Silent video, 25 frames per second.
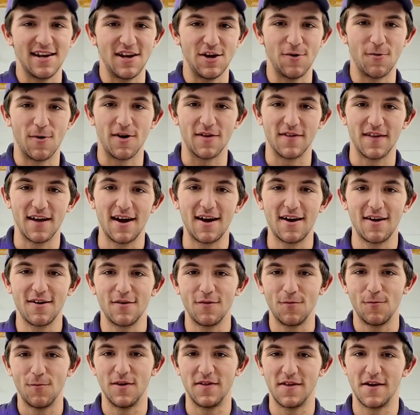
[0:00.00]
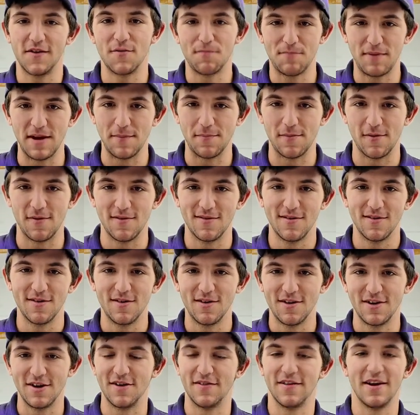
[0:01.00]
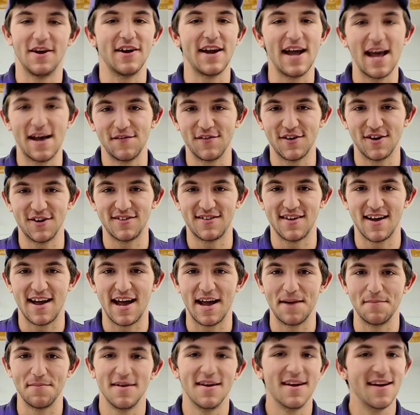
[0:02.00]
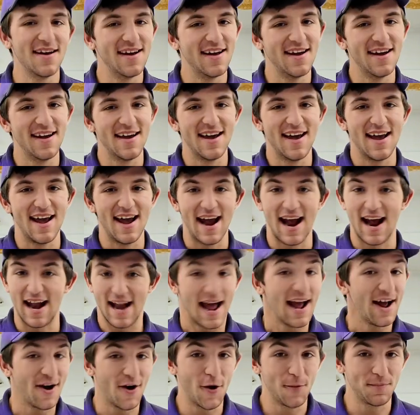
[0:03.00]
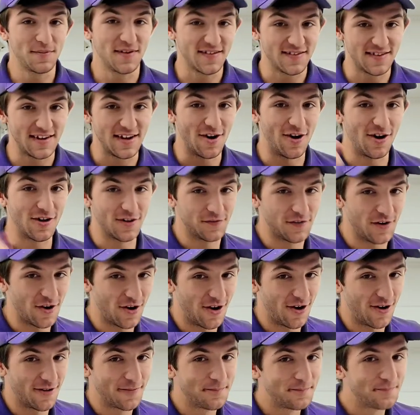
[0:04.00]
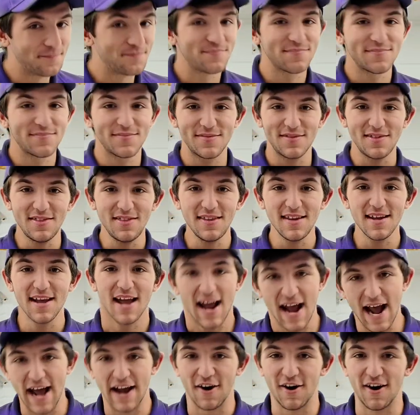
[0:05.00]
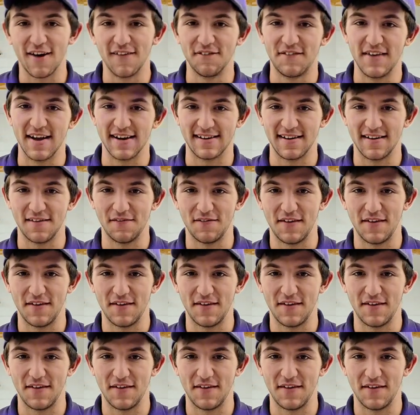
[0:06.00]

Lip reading: You are there with other people. You're there to have a good time, and I hope to see all of y'all at our Infected